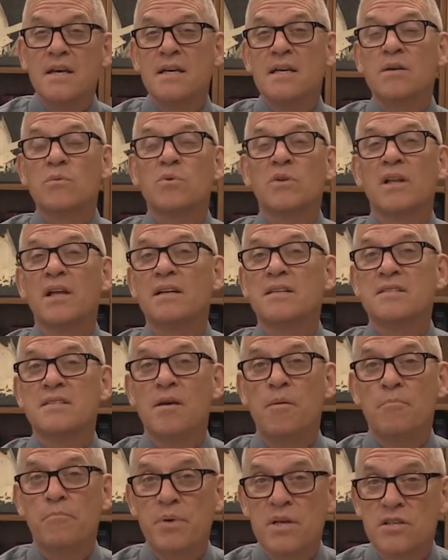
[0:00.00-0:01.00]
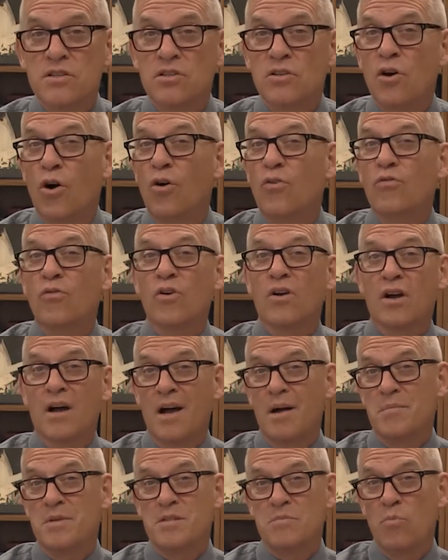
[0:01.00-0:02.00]
He would let his ambition
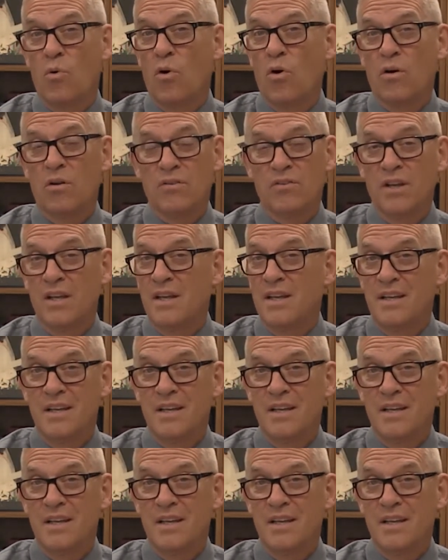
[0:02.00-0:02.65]
overcome his morals.